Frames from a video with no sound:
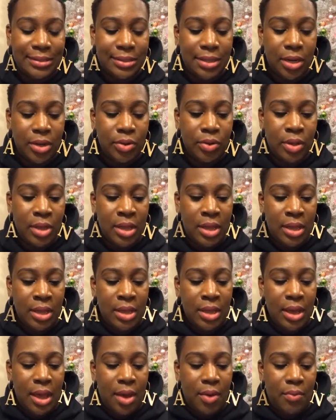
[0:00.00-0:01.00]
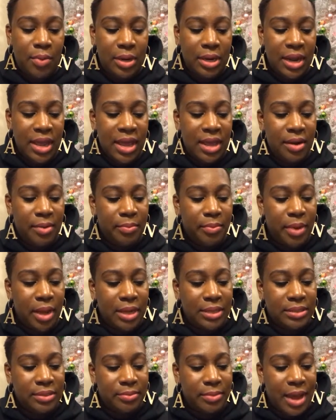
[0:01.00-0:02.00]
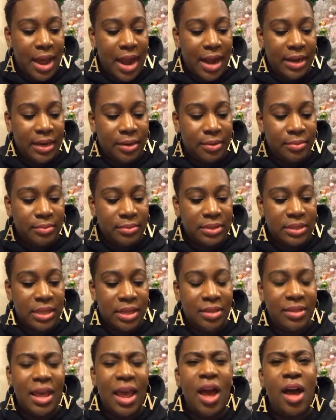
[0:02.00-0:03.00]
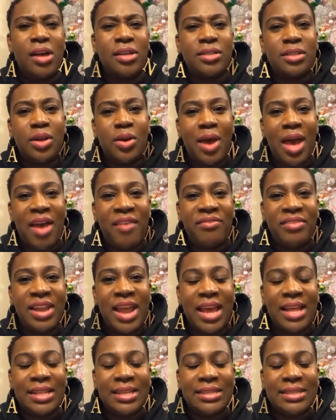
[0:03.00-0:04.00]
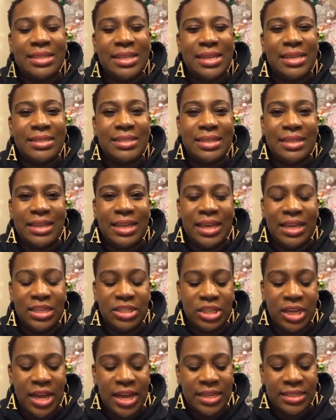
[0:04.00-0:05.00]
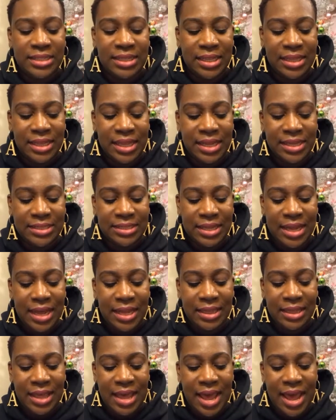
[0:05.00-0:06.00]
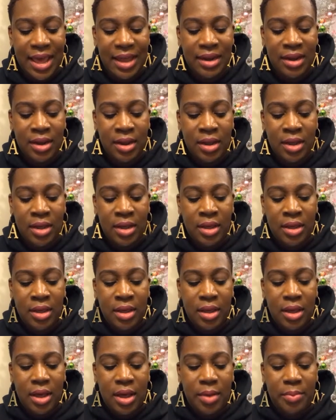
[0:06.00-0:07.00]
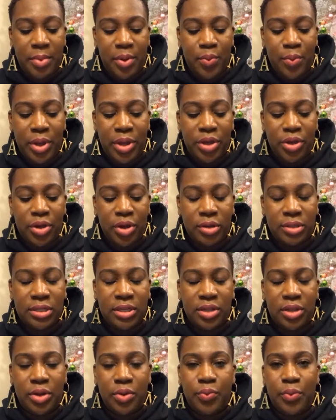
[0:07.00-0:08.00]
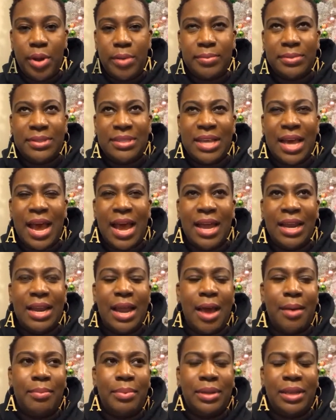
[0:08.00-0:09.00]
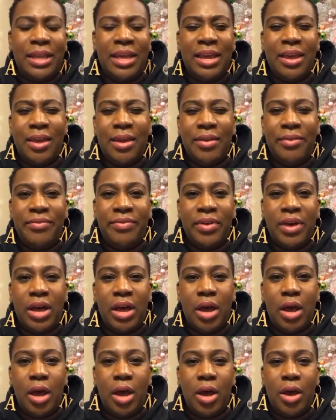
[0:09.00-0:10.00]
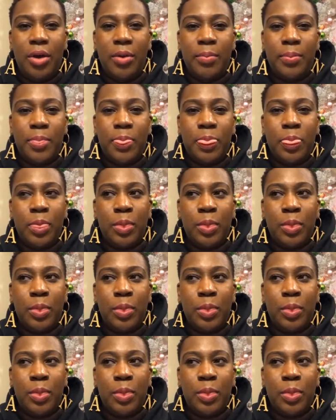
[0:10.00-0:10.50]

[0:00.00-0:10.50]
so I went ahead and bought some items. They also have necklaces and keychains and things like that. Um, but when you go to their website, I believe um,